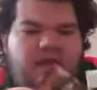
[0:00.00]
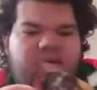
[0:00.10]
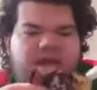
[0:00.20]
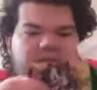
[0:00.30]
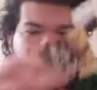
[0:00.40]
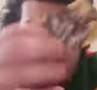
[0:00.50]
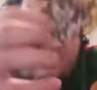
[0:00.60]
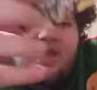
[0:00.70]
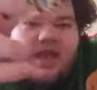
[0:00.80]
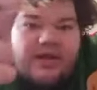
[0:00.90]
wait a minute.
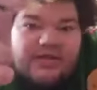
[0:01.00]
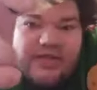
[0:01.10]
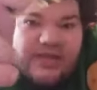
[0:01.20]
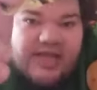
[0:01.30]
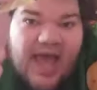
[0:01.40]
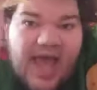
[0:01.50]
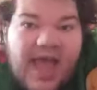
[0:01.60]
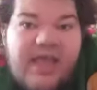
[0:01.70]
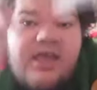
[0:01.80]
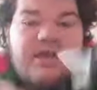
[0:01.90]
Here's the
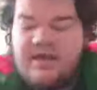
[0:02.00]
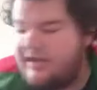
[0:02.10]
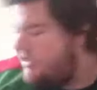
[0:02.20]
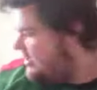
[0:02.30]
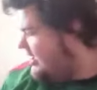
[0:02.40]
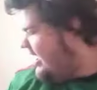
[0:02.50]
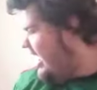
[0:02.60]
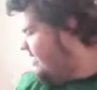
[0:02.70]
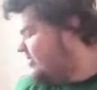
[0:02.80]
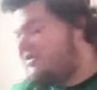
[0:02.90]
tag.
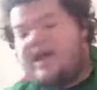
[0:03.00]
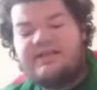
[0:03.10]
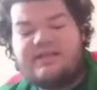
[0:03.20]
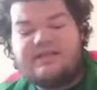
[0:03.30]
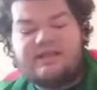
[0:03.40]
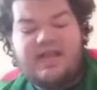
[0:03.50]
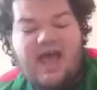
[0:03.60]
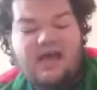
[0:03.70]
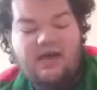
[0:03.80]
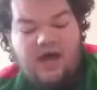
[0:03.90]
And let's go ahead and take the
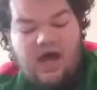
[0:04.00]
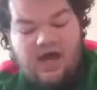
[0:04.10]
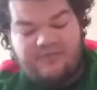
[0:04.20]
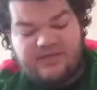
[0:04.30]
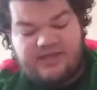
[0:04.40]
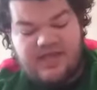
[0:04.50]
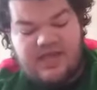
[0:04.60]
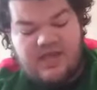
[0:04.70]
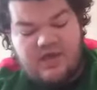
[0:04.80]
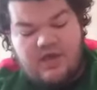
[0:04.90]
tag off and
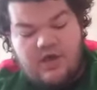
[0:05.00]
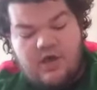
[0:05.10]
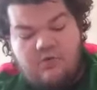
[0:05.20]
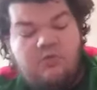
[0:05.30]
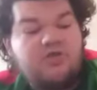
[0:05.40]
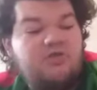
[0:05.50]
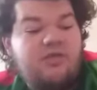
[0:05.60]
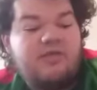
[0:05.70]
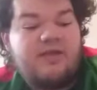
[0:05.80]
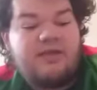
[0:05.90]
see what she
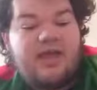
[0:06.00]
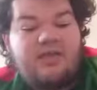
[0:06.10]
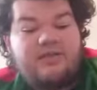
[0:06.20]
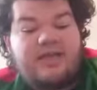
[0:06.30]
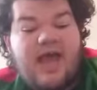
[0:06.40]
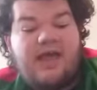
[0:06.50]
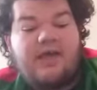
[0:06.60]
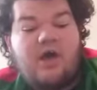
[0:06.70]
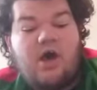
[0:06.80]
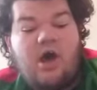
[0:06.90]
looks like without the
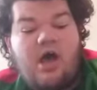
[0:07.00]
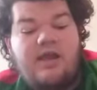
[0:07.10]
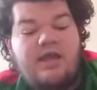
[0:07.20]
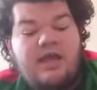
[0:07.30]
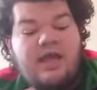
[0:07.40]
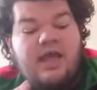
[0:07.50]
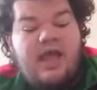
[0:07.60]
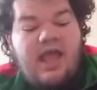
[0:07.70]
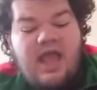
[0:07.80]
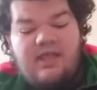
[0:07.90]
tag on.
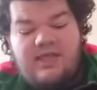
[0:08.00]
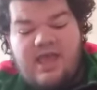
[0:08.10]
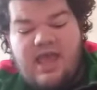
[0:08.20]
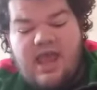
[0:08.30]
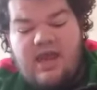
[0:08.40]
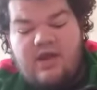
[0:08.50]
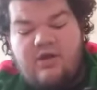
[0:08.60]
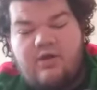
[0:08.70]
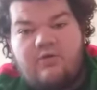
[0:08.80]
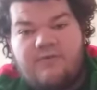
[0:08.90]
And then
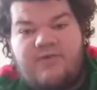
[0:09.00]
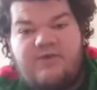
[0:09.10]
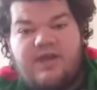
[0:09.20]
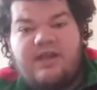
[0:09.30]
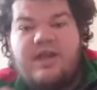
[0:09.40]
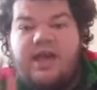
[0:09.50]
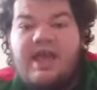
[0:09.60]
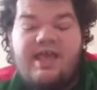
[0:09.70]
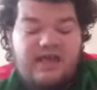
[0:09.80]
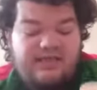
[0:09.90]
review it.
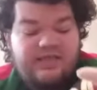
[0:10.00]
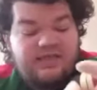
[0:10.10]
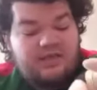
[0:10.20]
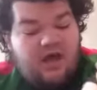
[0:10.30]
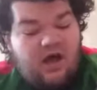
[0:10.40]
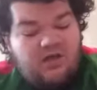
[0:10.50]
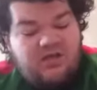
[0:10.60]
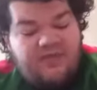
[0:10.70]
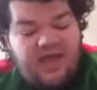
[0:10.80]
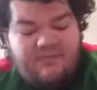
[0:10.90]
And yes, this is
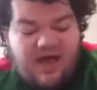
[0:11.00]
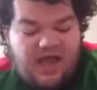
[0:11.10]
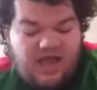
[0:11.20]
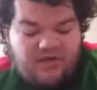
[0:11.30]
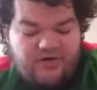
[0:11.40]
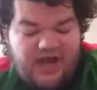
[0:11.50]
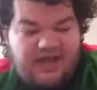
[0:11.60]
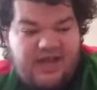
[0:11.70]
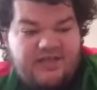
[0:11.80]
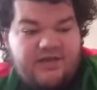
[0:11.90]
also made by
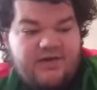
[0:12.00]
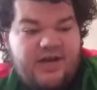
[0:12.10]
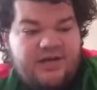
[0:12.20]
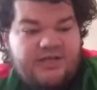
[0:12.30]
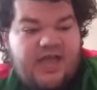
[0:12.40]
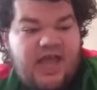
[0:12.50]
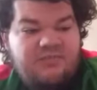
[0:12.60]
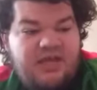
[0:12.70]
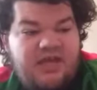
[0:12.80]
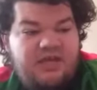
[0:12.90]
Great Eastern
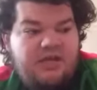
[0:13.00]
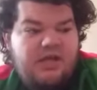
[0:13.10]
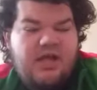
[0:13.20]
Entertainment.